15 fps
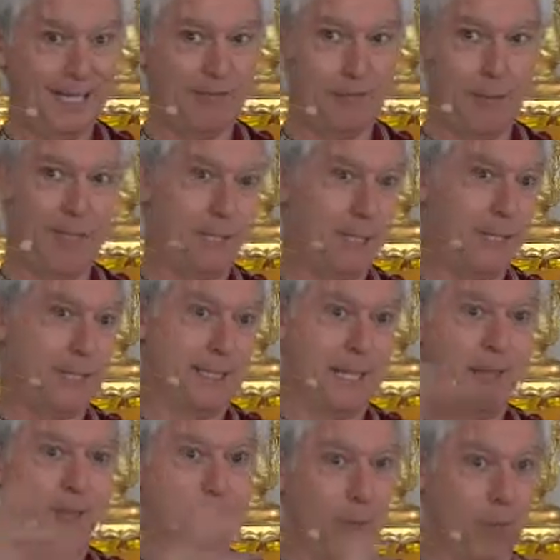if somebody had
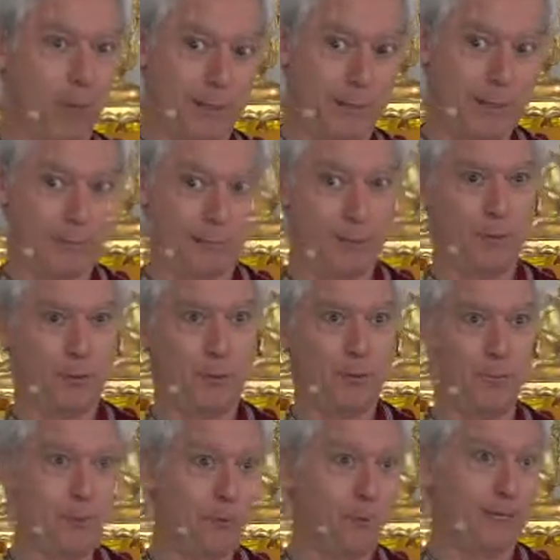just given him one that said, look
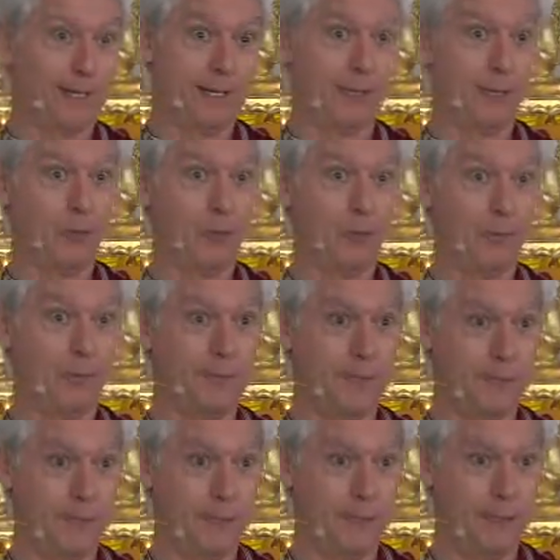through this, you'll find a lot of cool
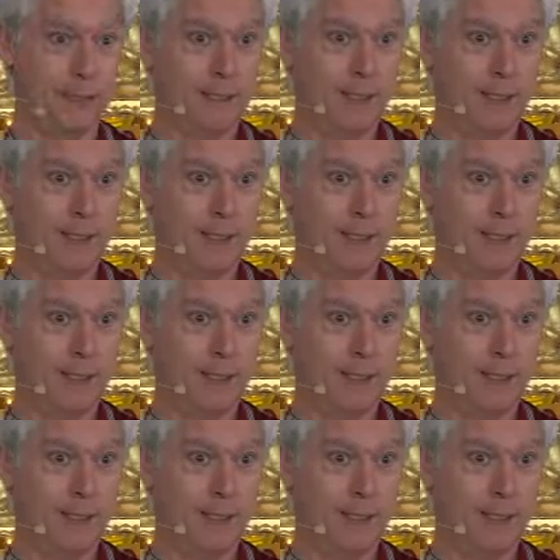things.